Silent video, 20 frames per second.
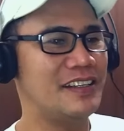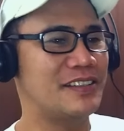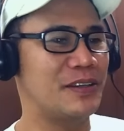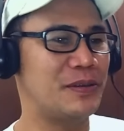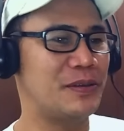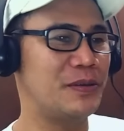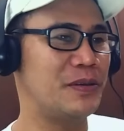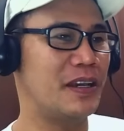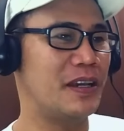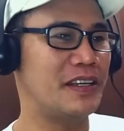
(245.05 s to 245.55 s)

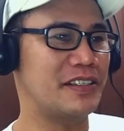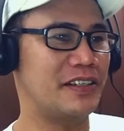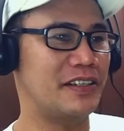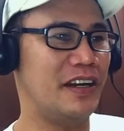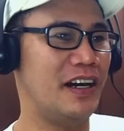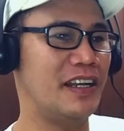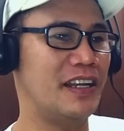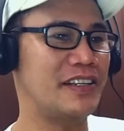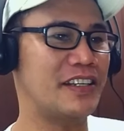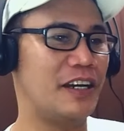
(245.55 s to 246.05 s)
So two guys
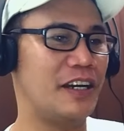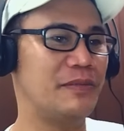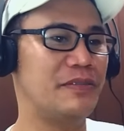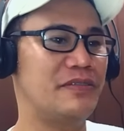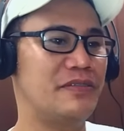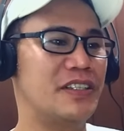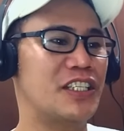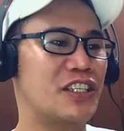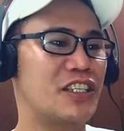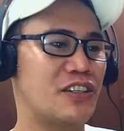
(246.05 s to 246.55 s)
are on top
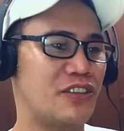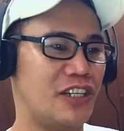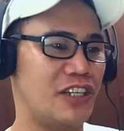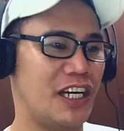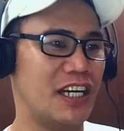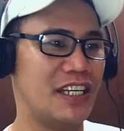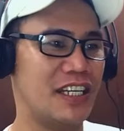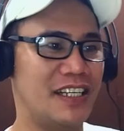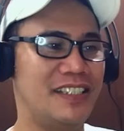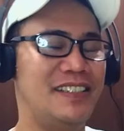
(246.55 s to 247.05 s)
of the
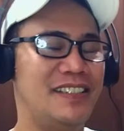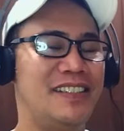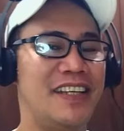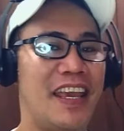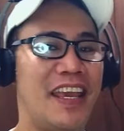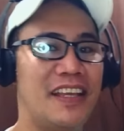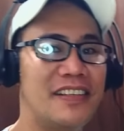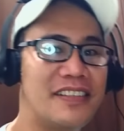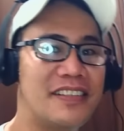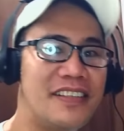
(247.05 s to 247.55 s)
truck
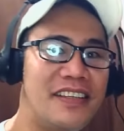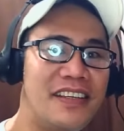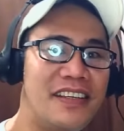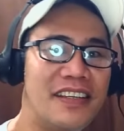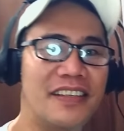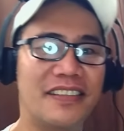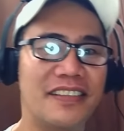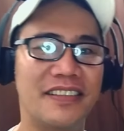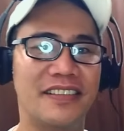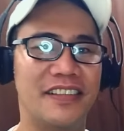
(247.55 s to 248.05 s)

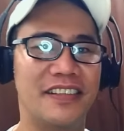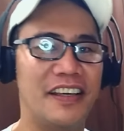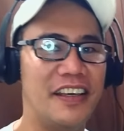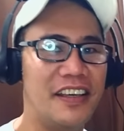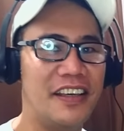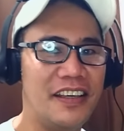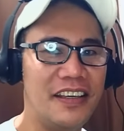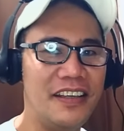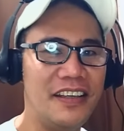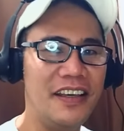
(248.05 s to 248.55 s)
dancing,
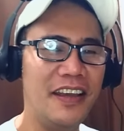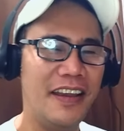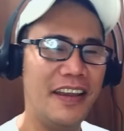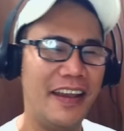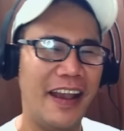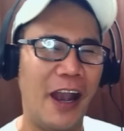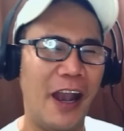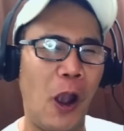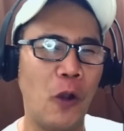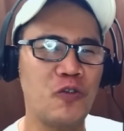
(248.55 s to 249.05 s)
singing.
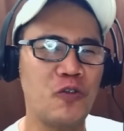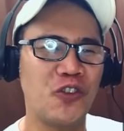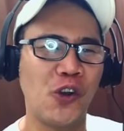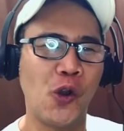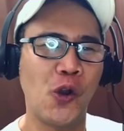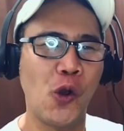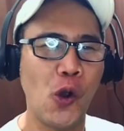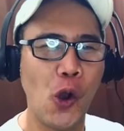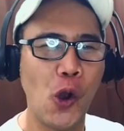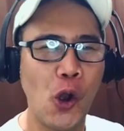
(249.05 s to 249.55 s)
How
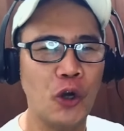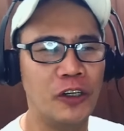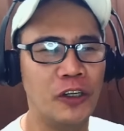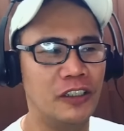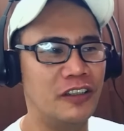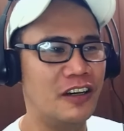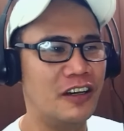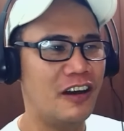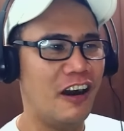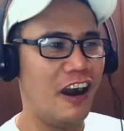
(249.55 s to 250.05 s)

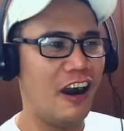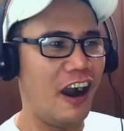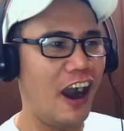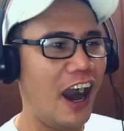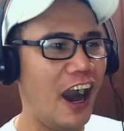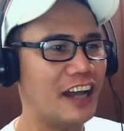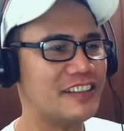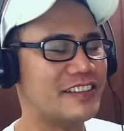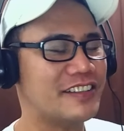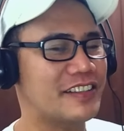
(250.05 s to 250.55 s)
cool!
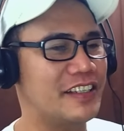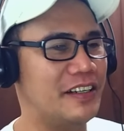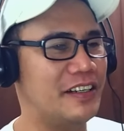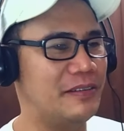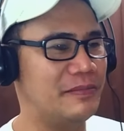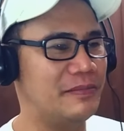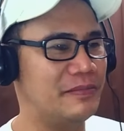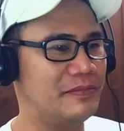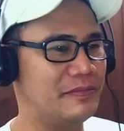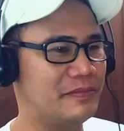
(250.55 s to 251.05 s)

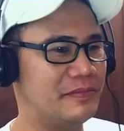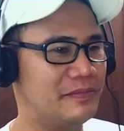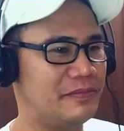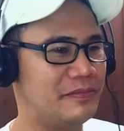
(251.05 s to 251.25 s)
Awesome!